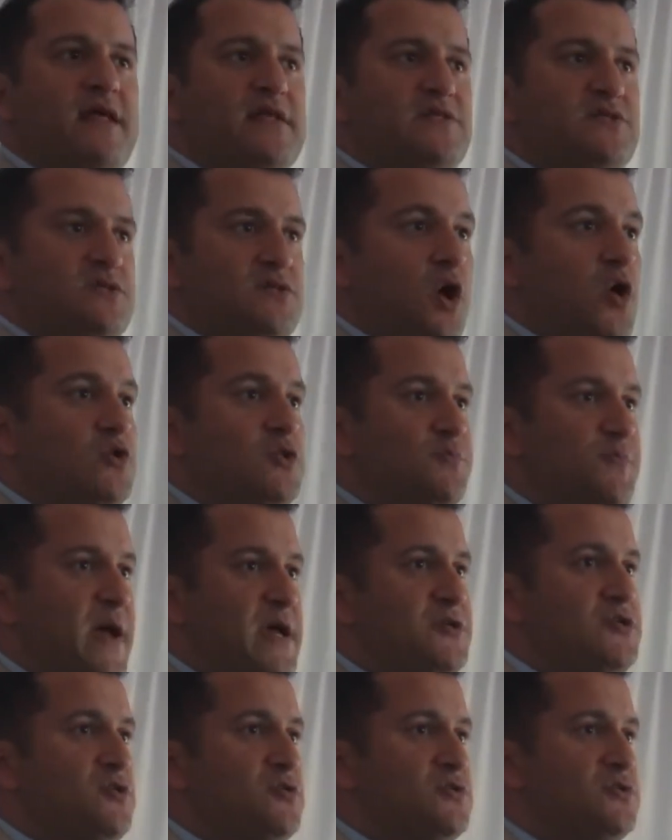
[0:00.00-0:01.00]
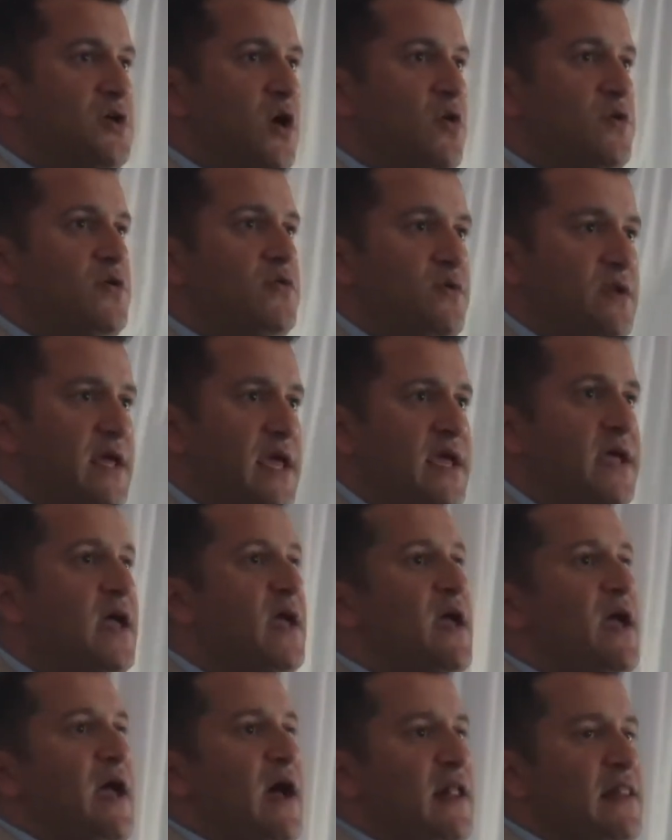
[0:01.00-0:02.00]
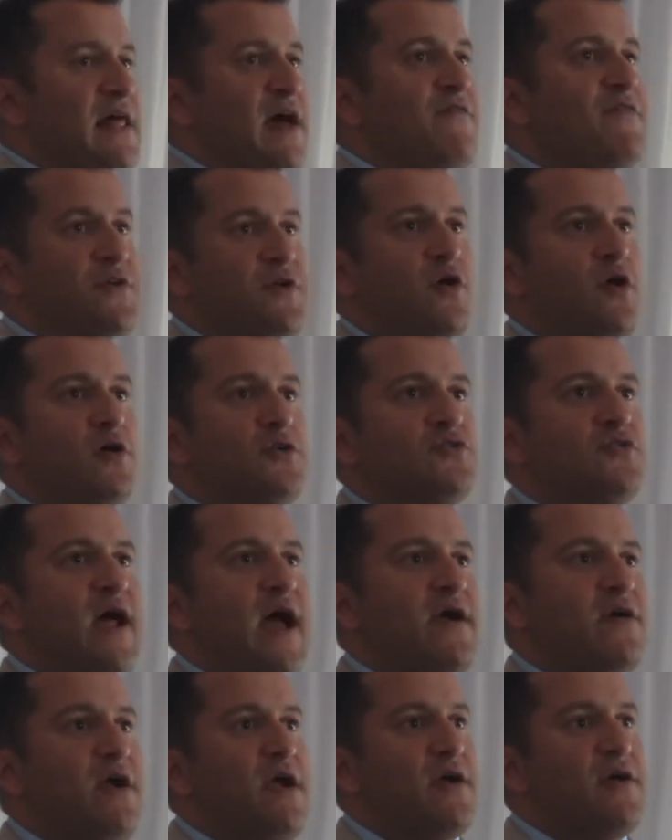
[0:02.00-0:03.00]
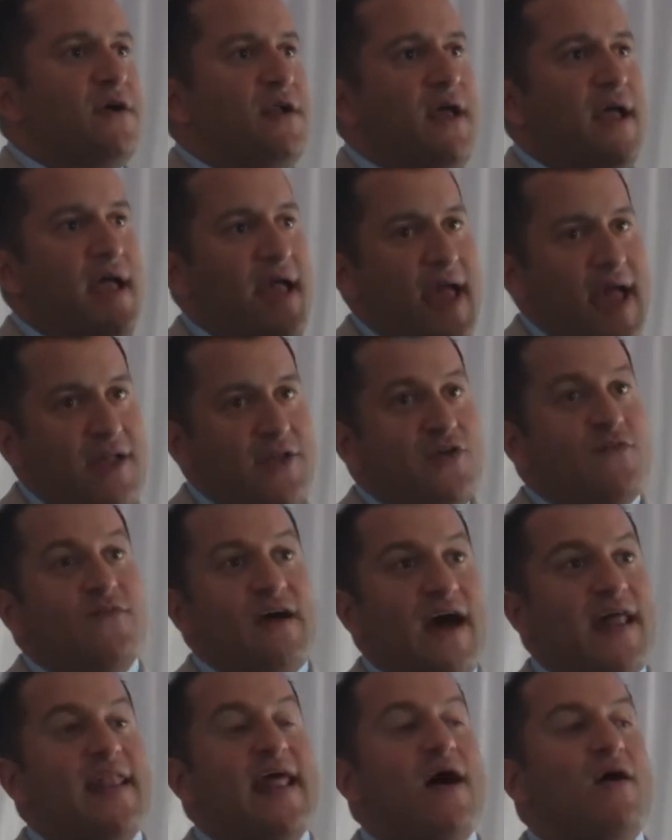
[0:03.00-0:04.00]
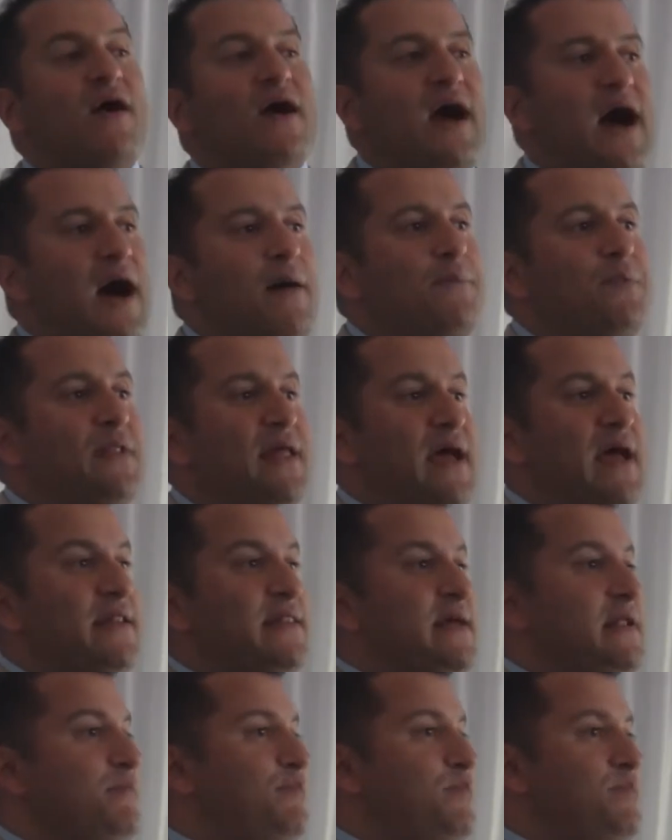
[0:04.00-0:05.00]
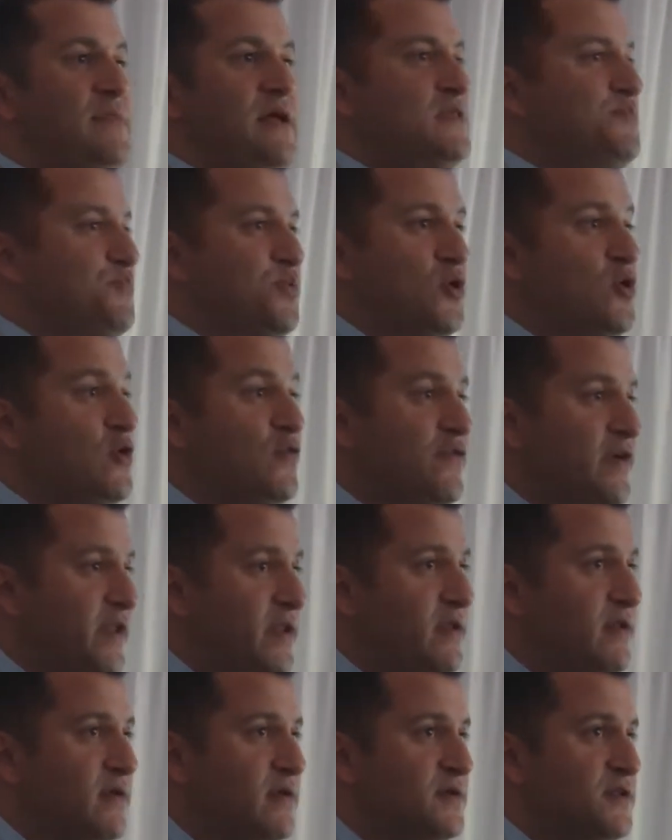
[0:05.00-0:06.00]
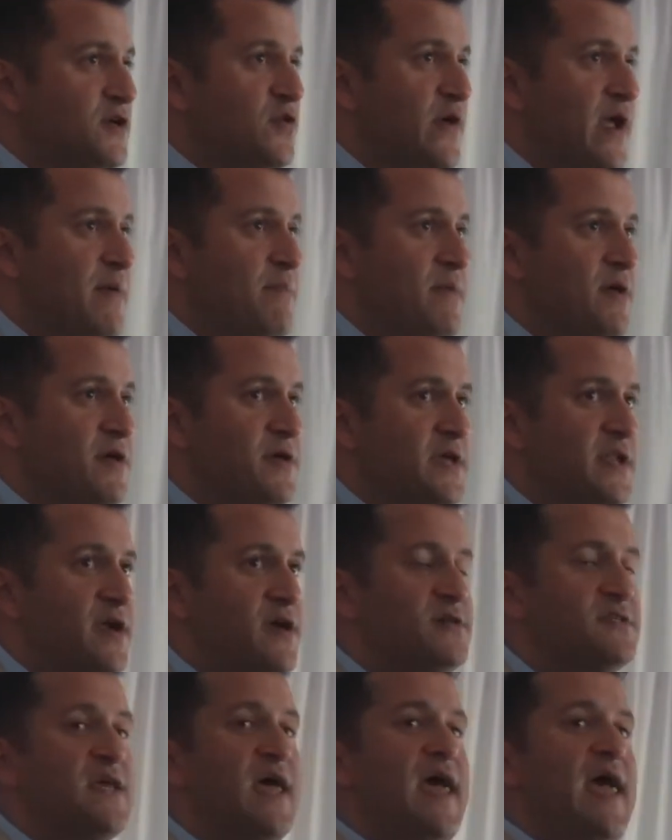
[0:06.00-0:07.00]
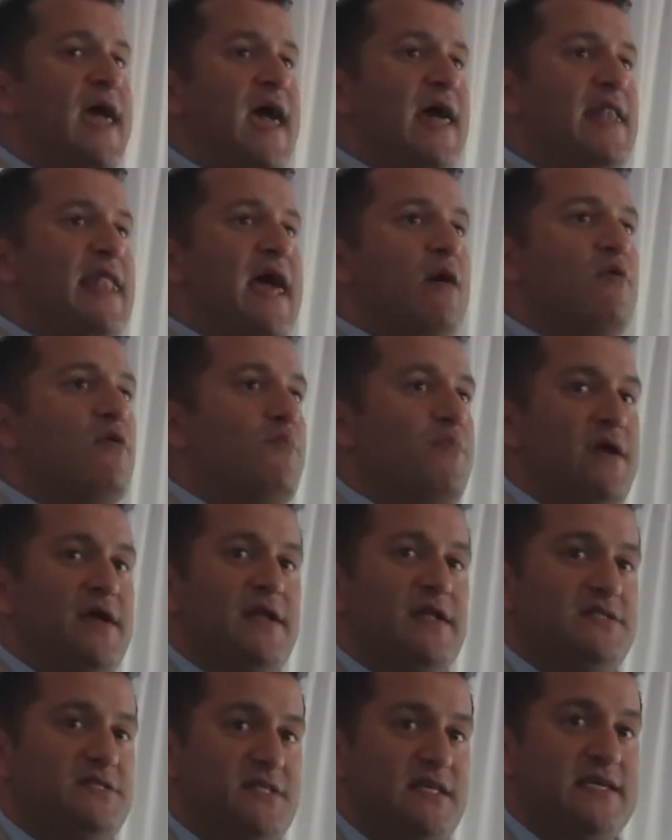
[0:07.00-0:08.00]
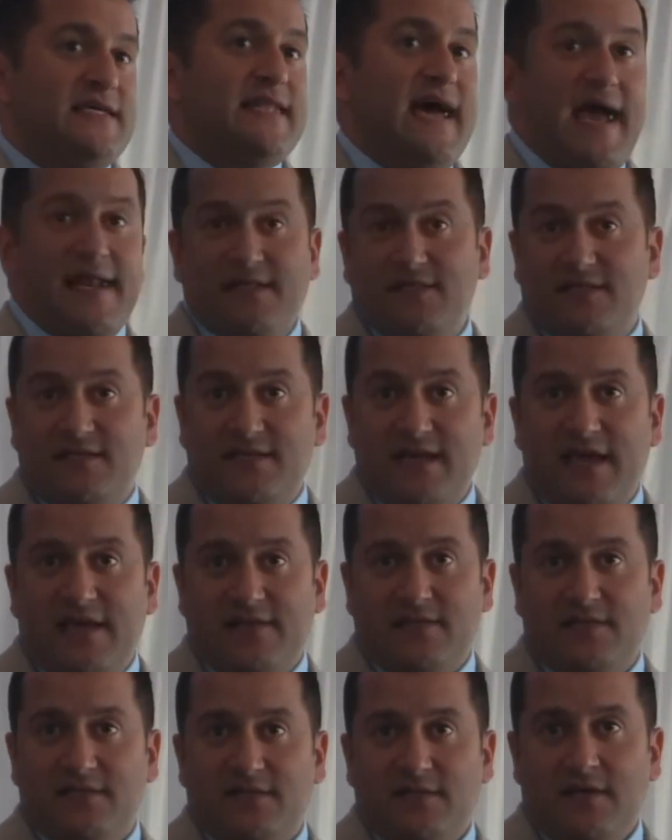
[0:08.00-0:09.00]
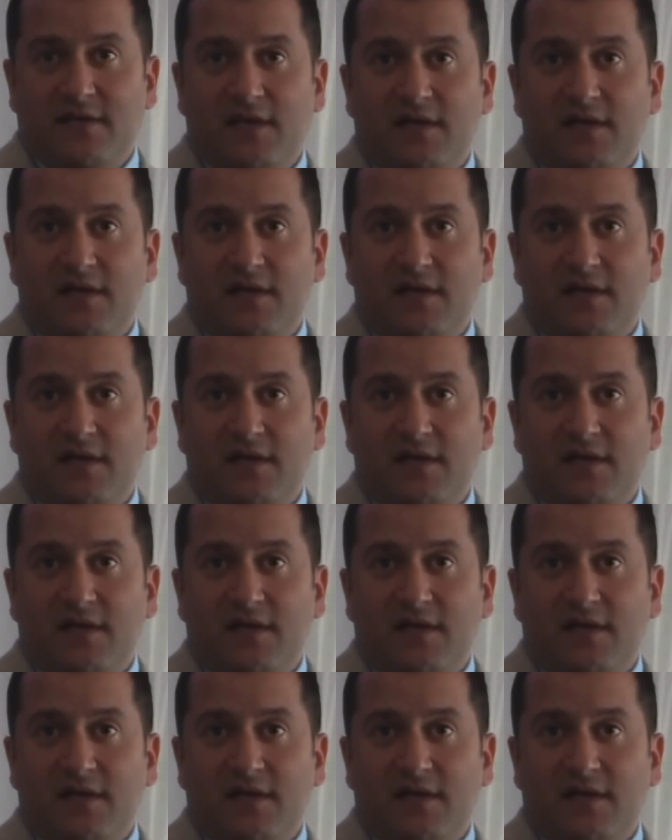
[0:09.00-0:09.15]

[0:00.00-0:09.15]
that's so special, so unique, 11-year-old track record, and you've got now a comp plan that's proven to create millionaires, and now we're bringing it to the United States.